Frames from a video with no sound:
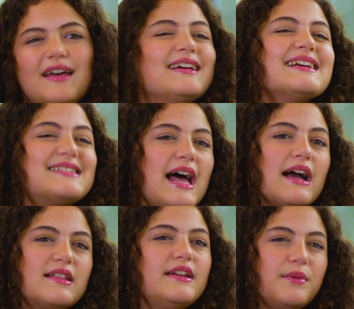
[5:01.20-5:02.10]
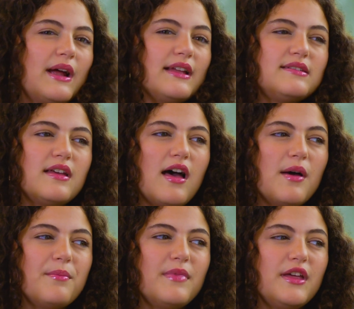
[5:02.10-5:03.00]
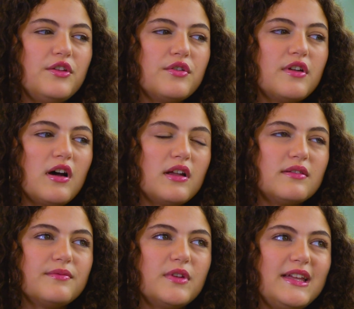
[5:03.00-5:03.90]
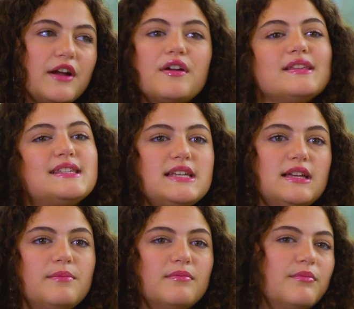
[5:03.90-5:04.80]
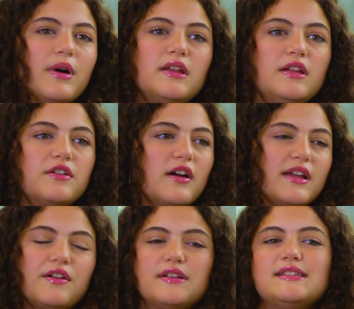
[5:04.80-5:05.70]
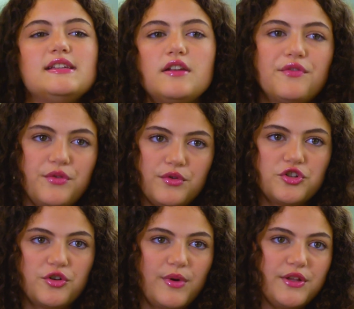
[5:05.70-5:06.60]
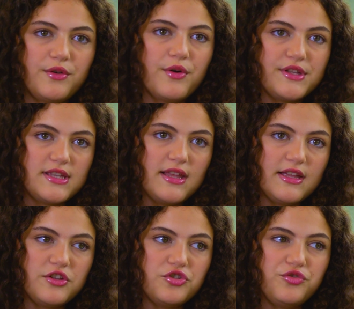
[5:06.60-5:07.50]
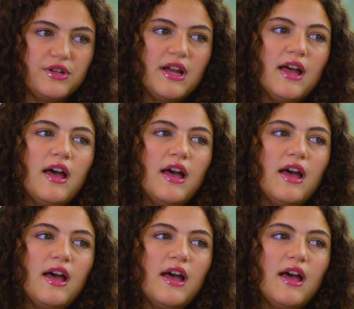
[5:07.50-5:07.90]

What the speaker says: Exactly, right? You're not guaranteed money, you're not guaranteed a future when you go into the industry,